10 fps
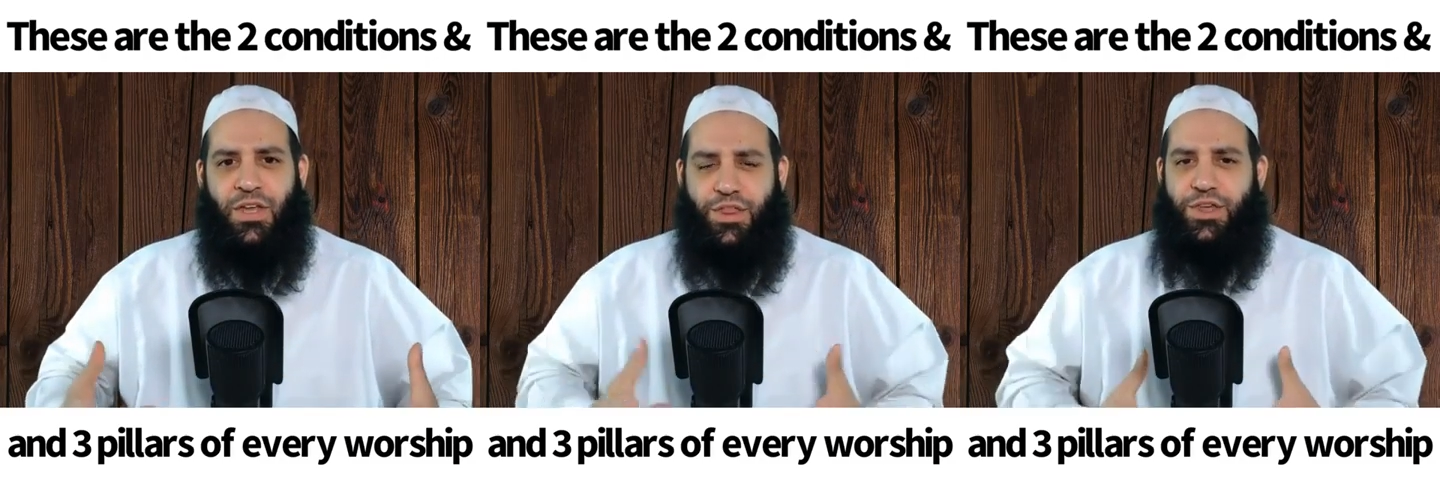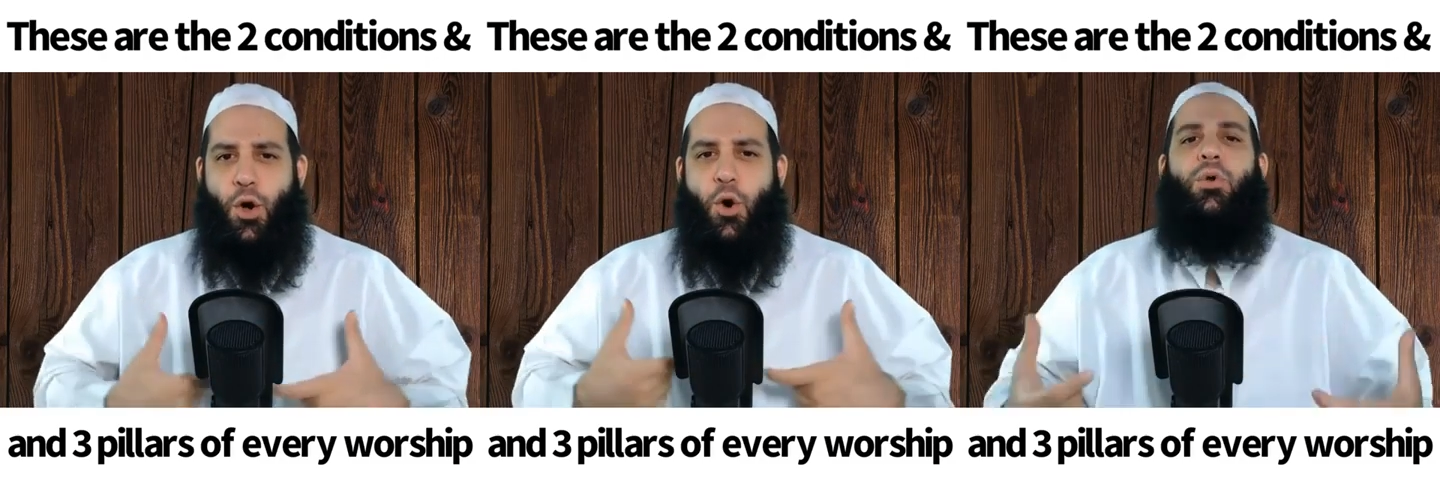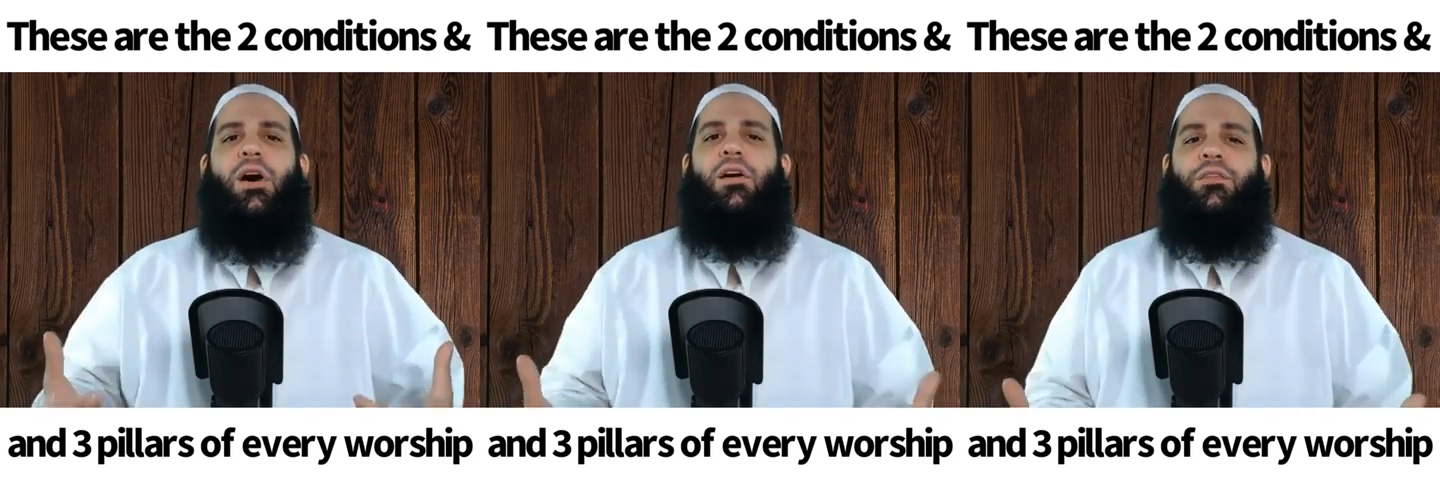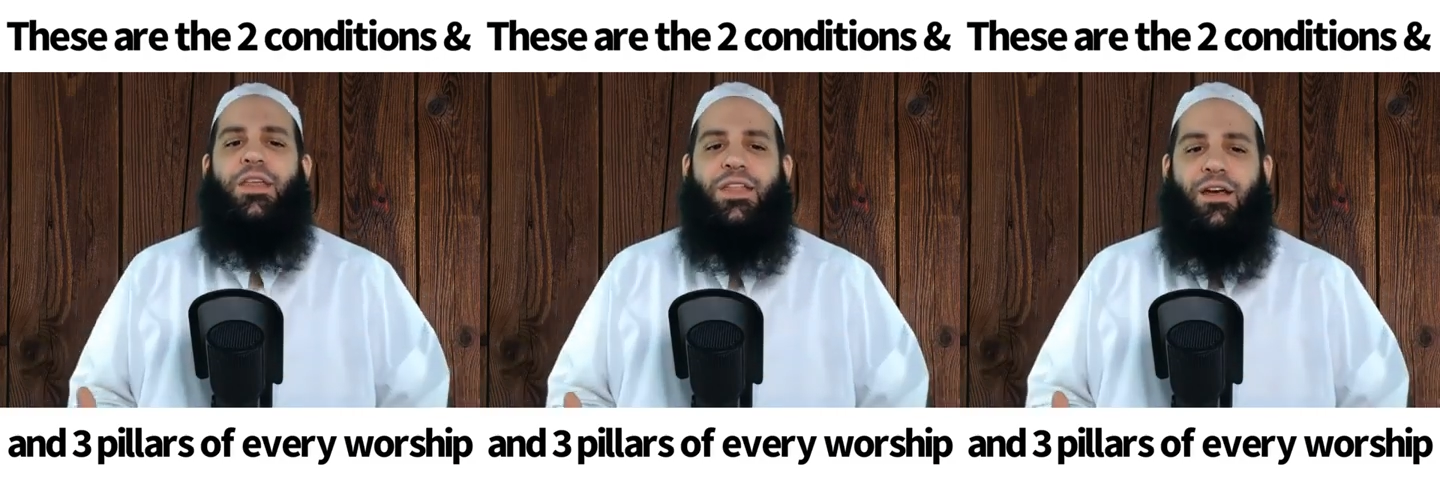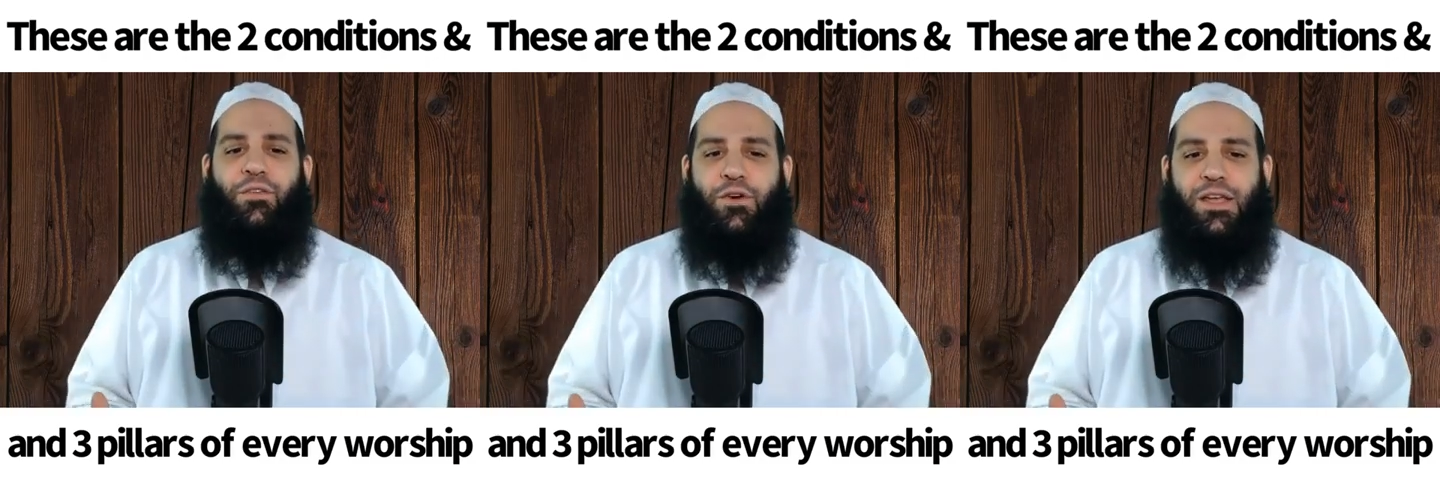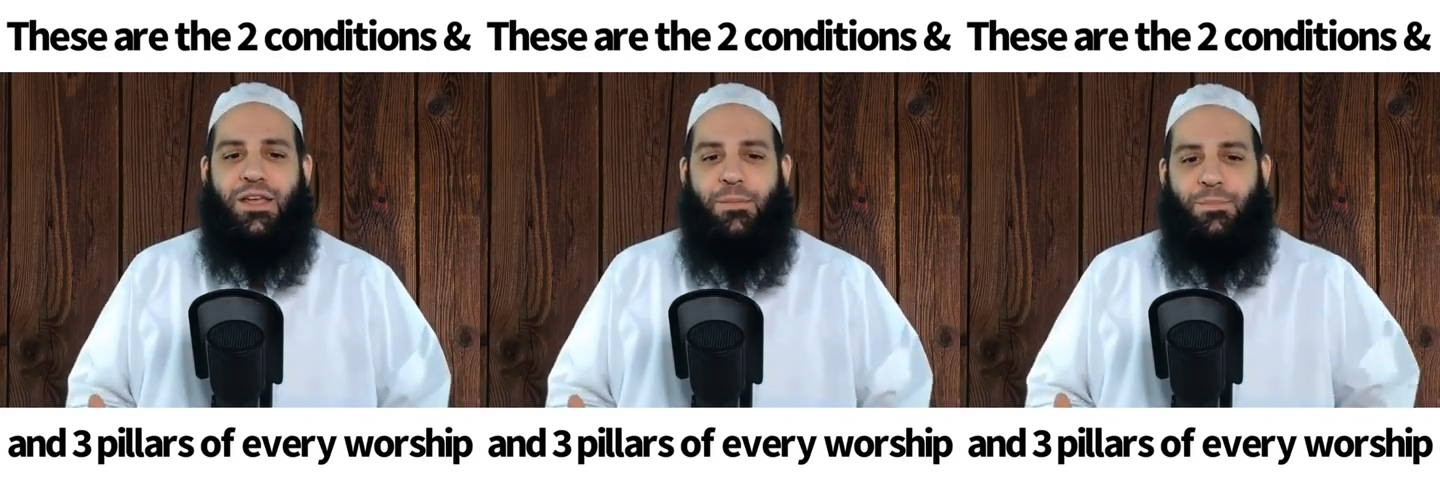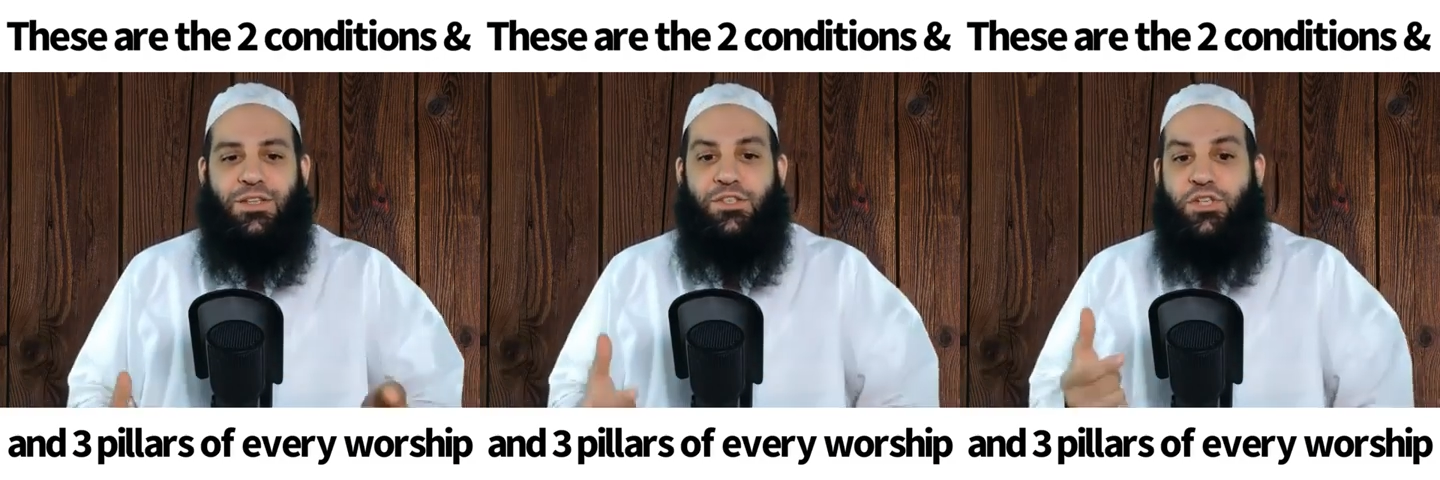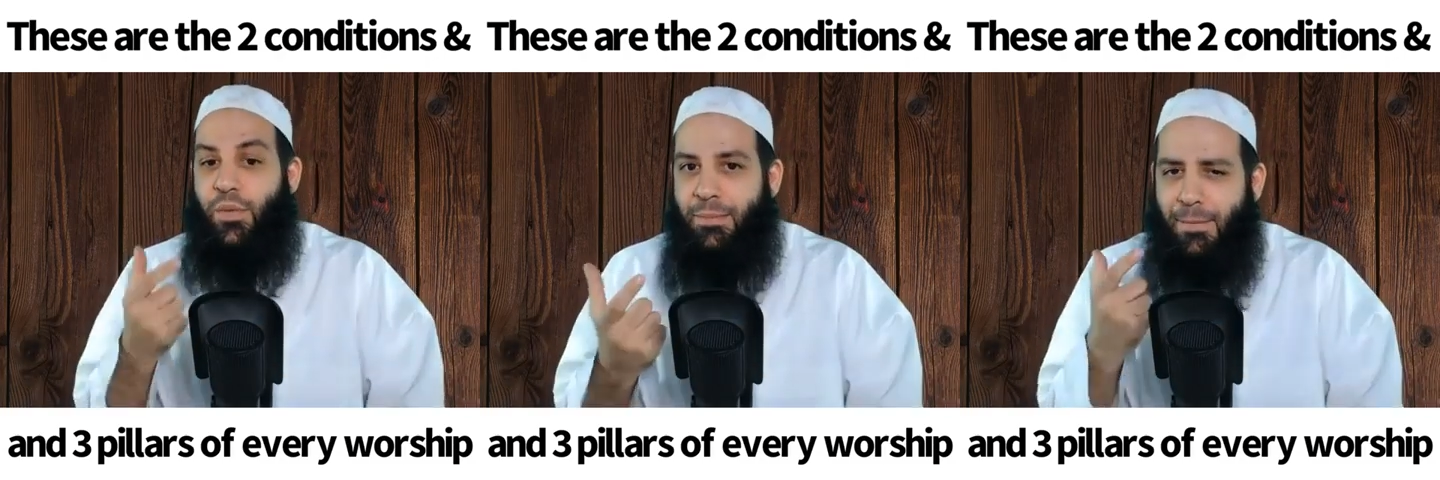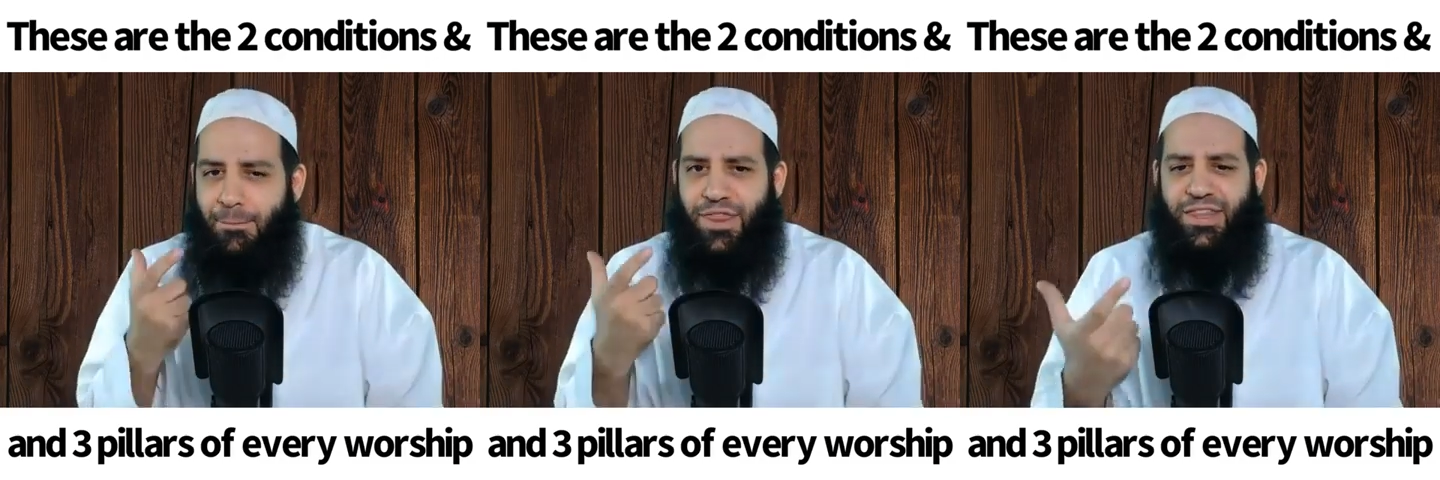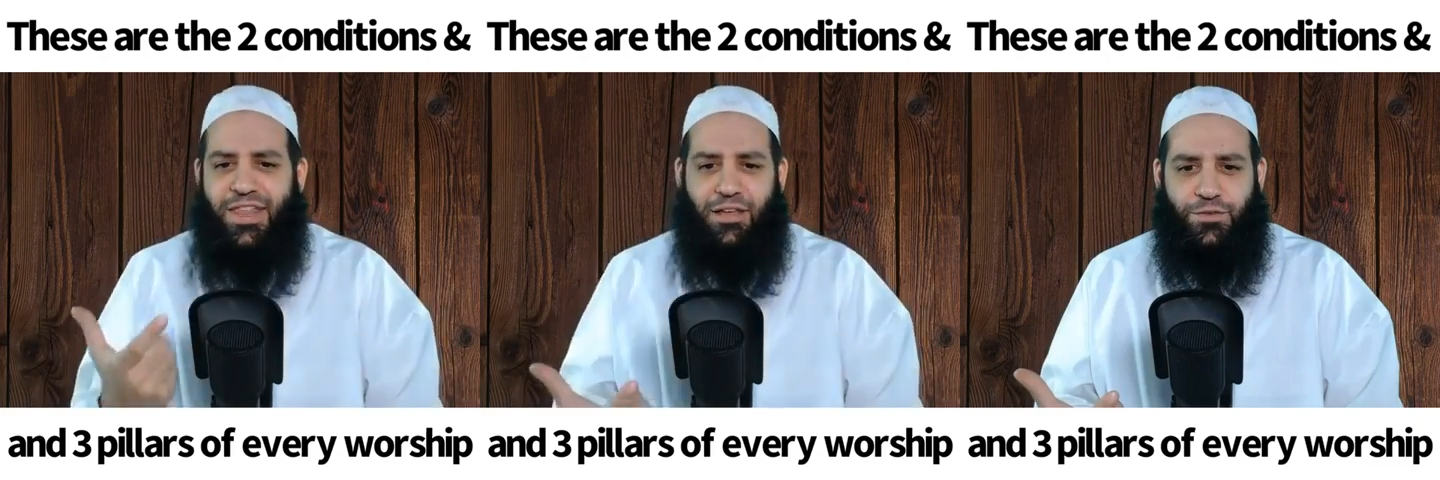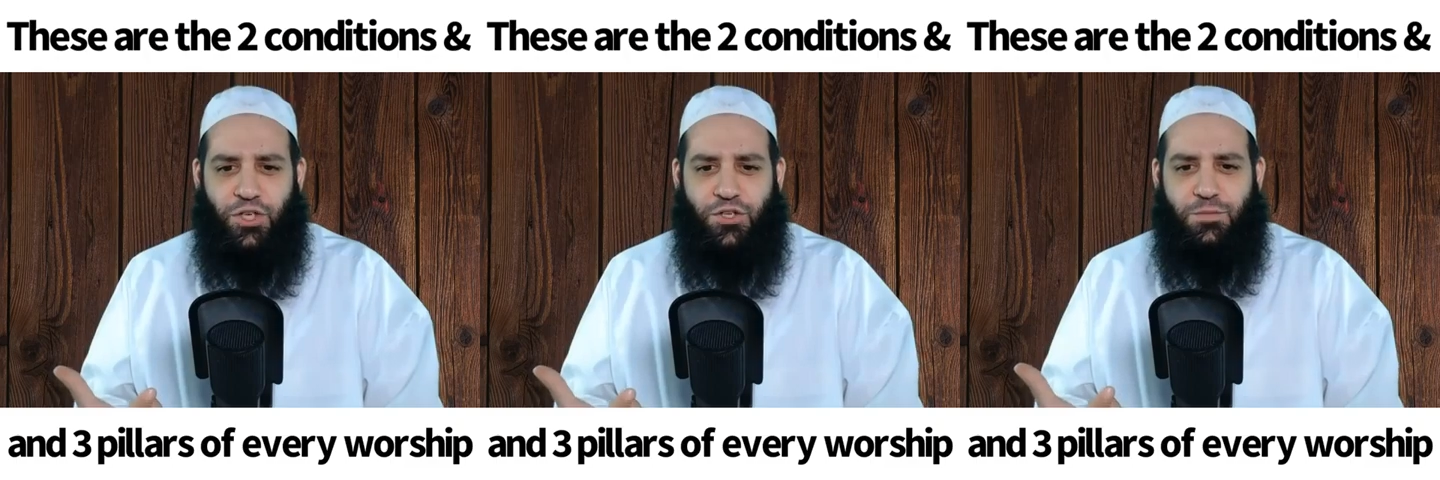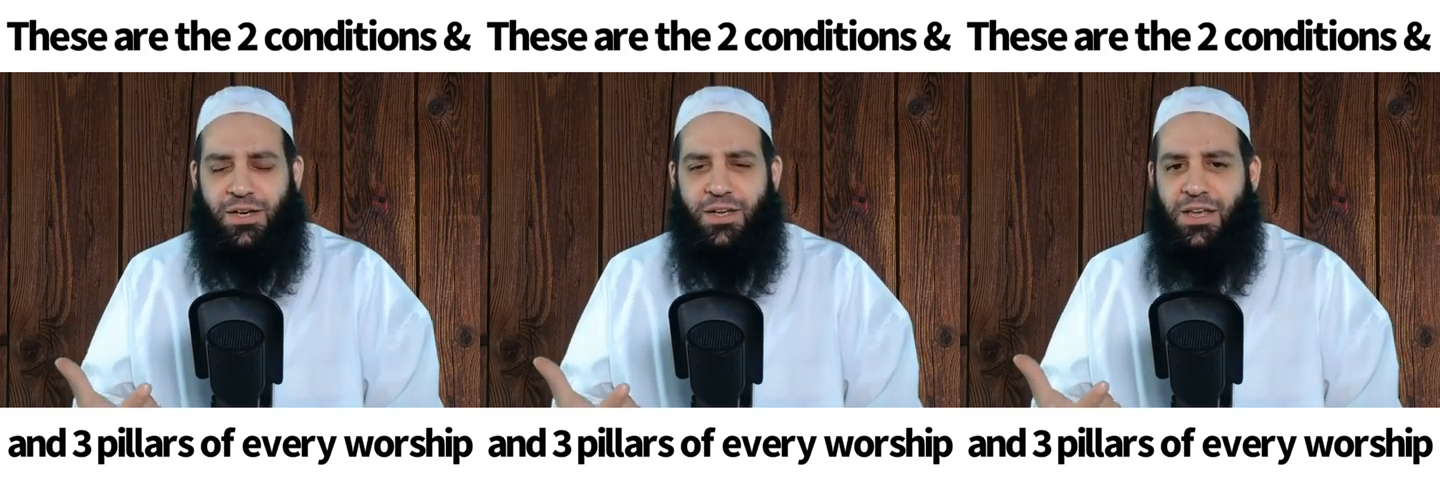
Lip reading: the owner of the day of recompense, you remember the day of judgment